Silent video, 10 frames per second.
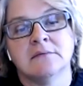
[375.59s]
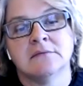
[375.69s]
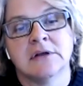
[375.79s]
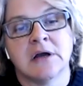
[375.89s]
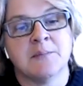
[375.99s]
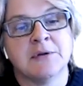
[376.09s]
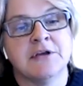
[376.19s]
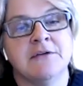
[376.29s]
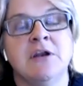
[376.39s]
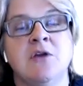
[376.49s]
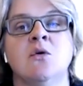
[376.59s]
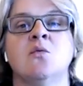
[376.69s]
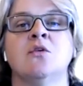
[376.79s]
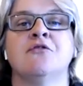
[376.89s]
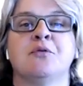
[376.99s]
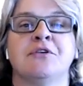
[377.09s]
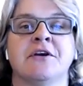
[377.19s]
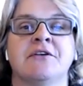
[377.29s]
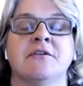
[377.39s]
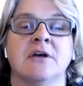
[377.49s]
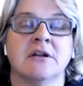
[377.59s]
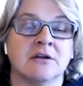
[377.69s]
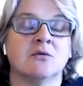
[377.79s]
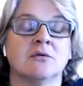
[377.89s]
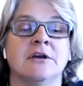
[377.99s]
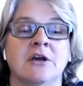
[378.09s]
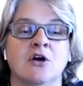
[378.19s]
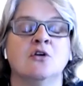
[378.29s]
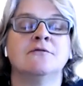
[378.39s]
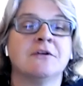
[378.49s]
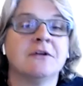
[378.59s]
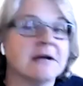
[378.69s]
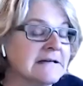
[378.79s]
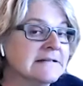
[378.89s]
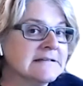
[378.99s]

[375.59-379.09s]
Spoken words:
that I believe anyone would have predicted that literally overnight,